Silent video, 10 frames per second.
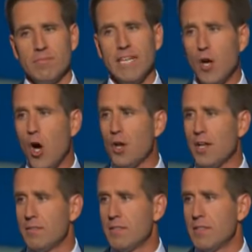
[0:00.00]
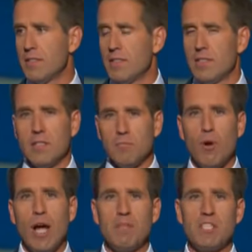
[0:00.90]
He called it
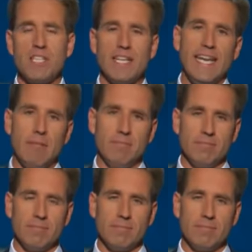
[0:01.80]
Promises to Keep.